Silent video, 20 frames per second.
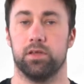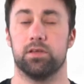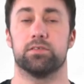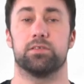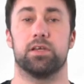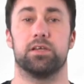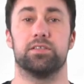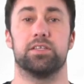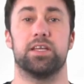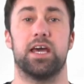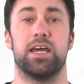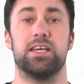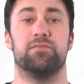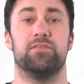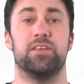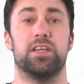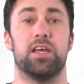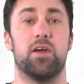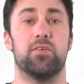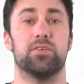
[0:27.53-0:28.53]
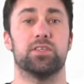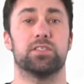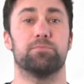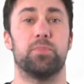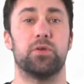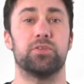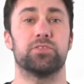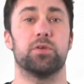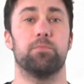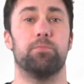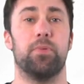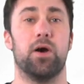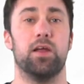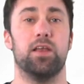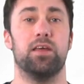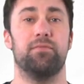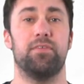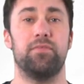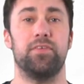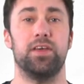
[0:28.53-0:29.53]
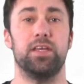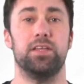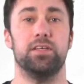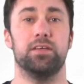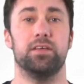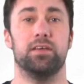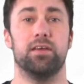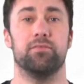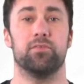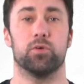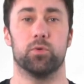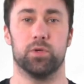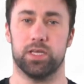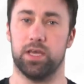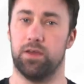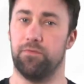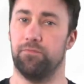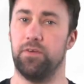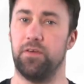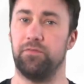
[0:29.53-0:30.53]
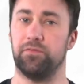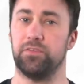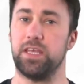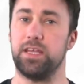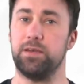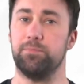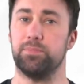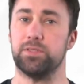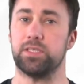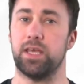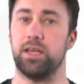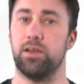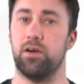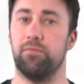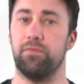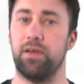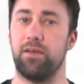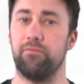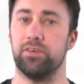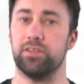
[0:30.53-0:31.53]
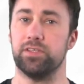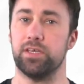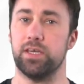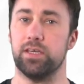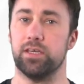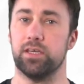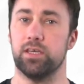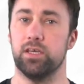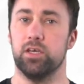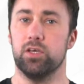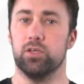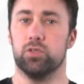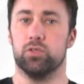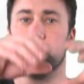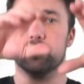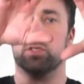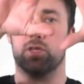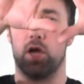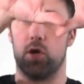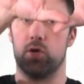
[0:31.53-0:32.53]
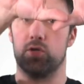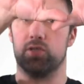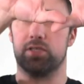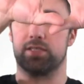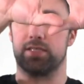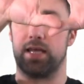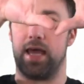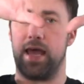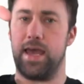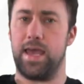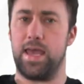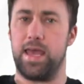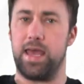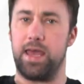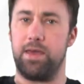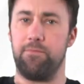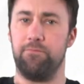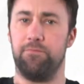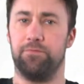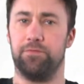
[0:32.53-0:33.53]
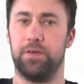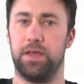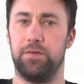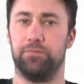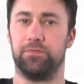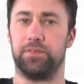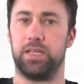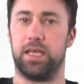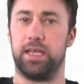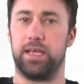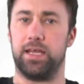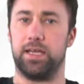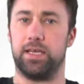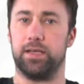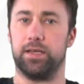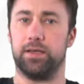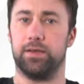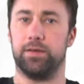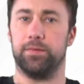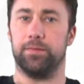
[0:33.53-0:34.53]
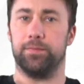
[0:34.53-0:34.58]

So today's video is sponsored by Lavivid. If you want to get 15% off everything, use code SAM15.